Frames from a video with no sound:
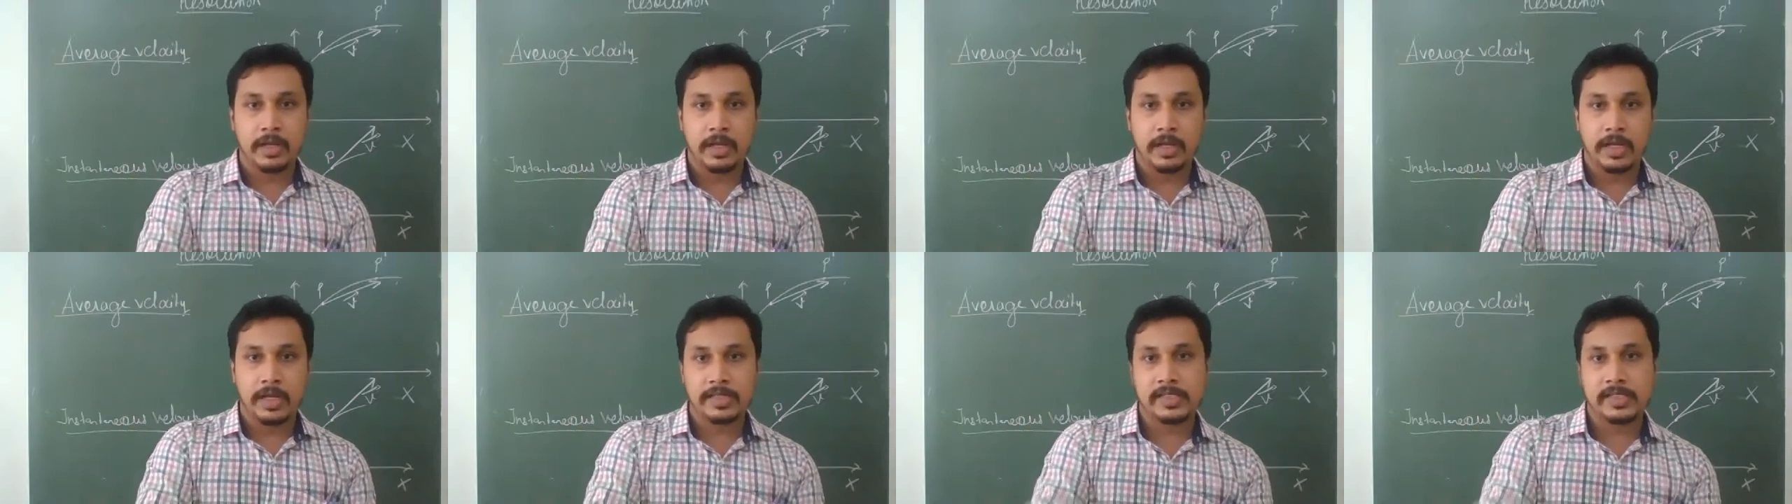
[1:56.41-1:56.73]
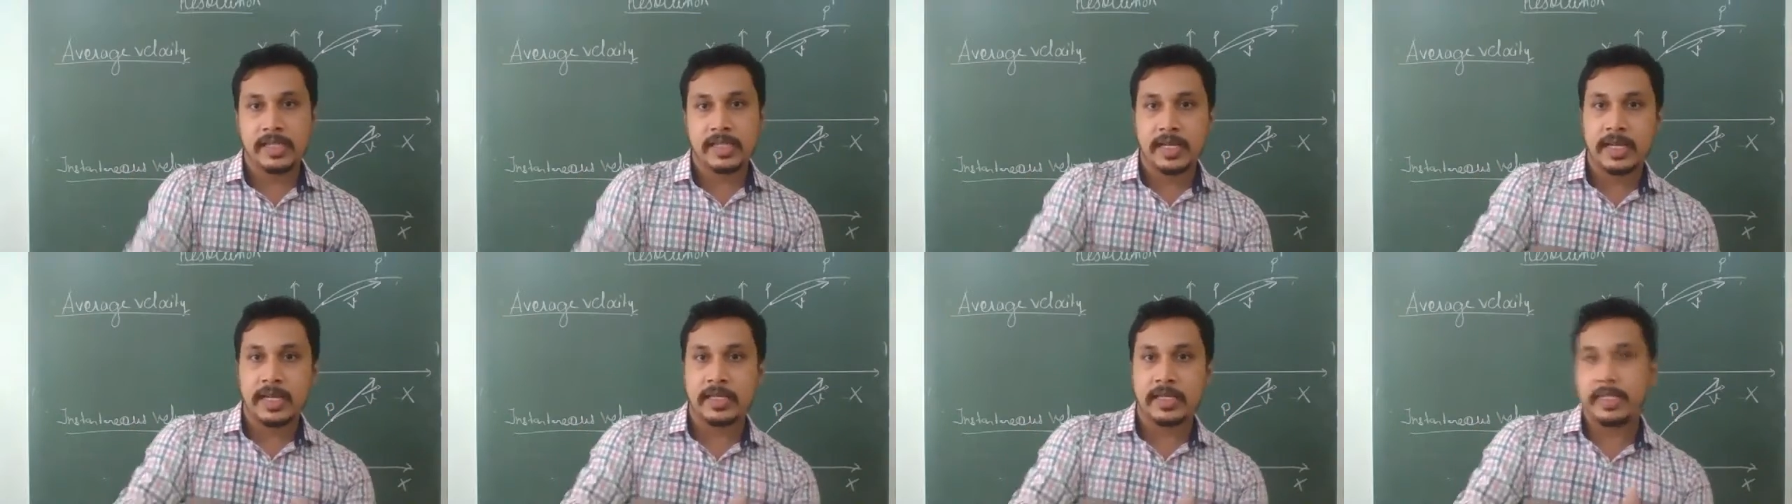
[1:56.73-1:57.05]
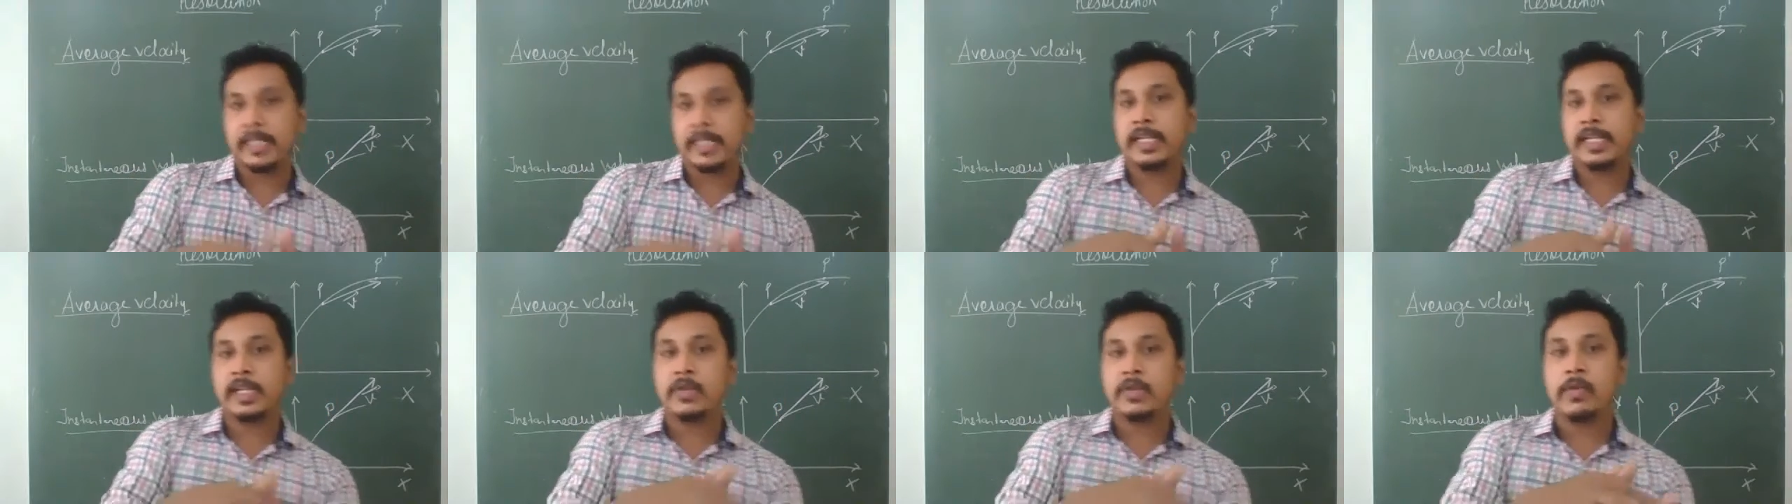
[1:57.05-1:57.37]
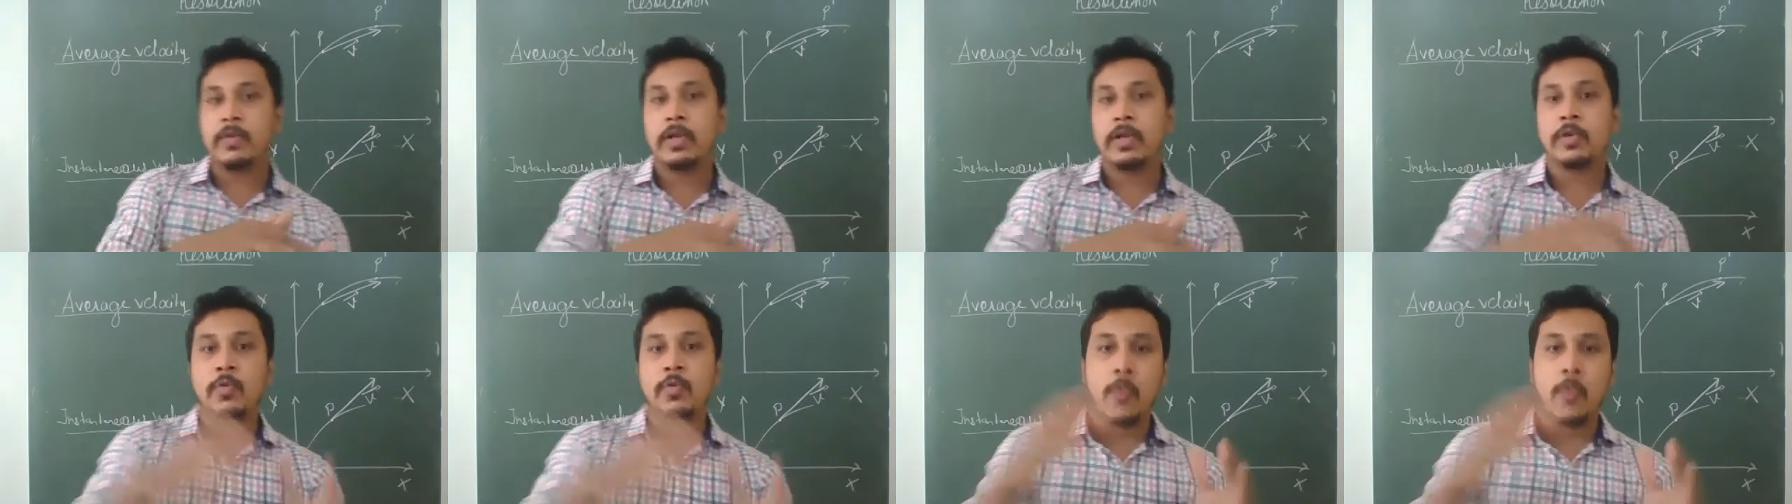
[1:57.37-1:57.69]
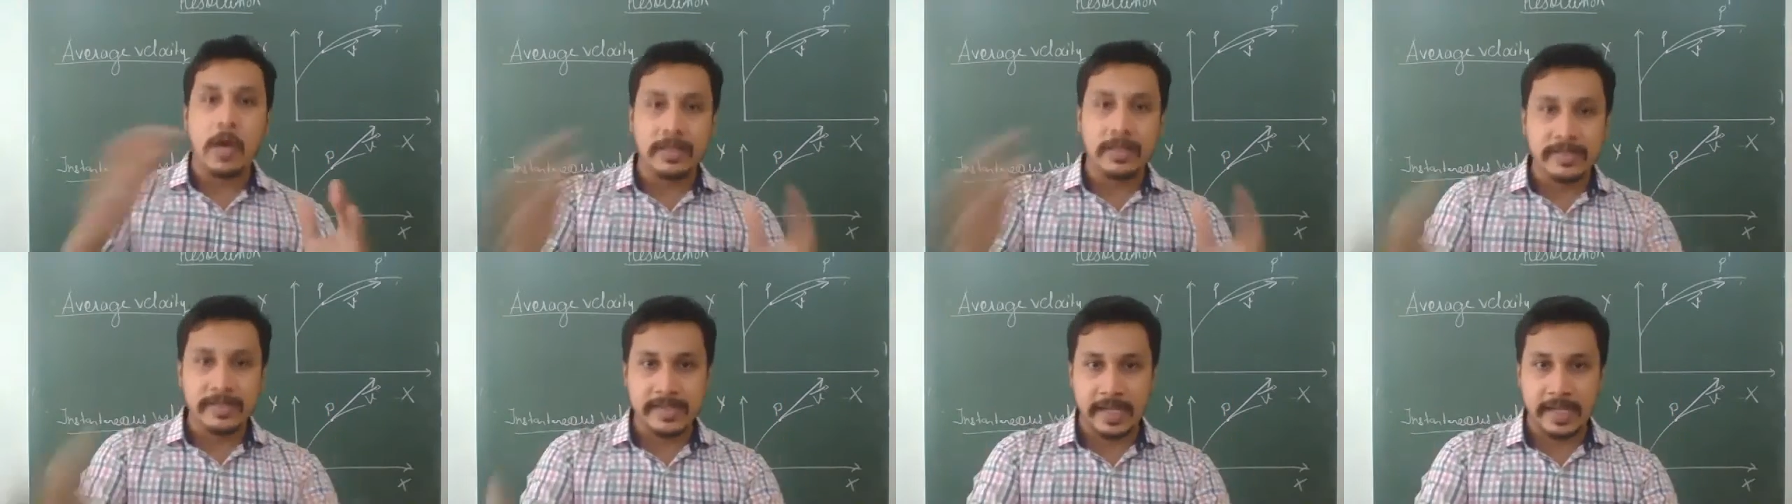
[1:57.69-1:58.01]
let's say at t equal to
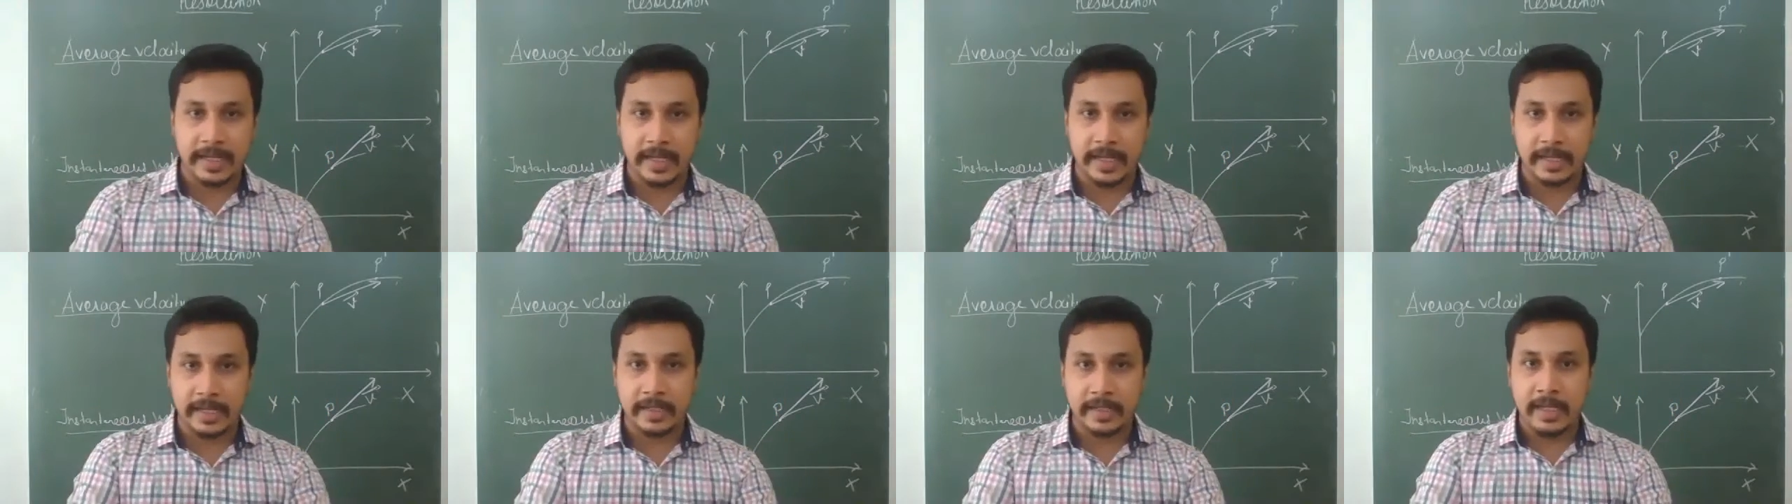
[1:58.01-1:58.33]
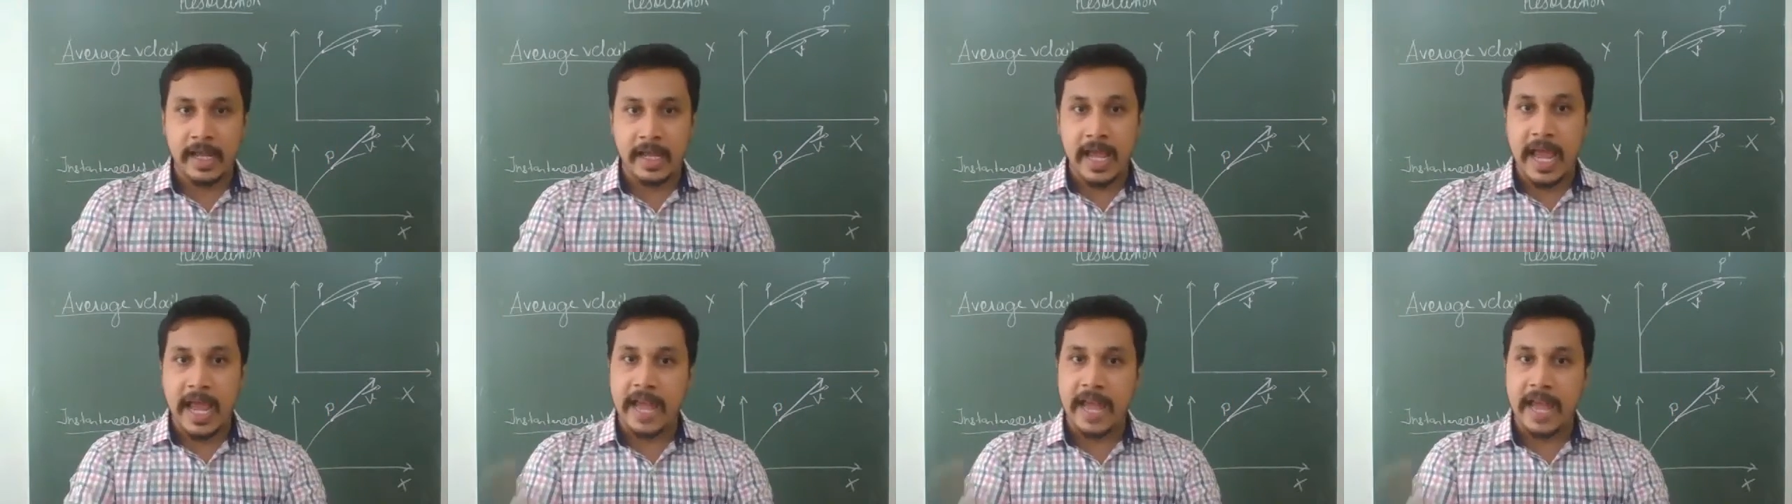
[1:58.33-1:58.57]
1 second,